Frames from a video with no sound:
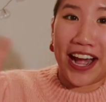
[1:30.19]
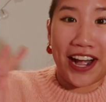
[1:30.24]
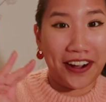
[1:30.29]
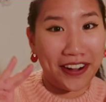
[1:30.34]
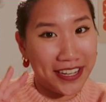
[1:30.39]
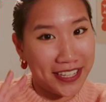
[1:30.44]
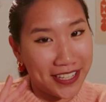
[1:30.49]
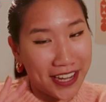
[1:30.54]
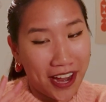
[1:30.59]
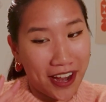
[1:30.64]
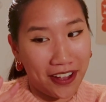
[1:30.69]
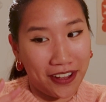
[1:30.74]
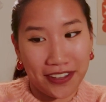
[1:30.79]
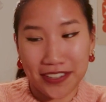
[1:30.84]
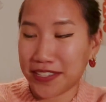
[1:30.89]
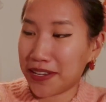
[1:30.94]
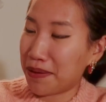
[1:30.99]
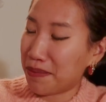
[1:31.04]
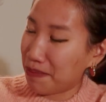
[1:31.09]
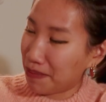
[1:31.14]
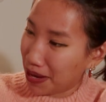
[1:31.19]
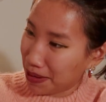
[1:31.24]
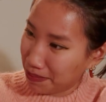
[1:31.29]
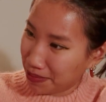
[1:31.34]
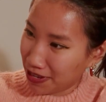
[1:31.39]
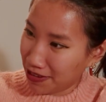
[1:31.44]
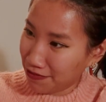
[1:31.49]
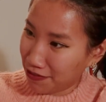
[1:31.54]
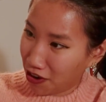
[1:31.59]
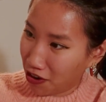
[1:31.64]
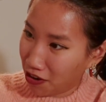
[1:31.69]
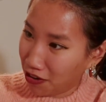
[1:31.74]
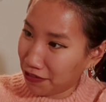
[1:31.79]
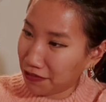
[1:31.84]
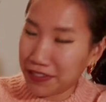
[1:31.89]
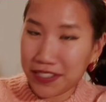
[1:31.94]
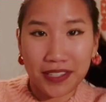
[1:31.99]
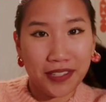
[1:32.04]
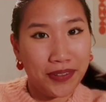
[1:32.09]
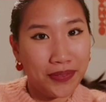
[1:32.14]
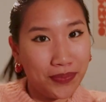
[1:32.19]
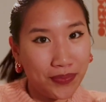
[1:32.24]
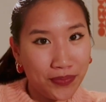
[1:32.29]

Harry Styles might be involved.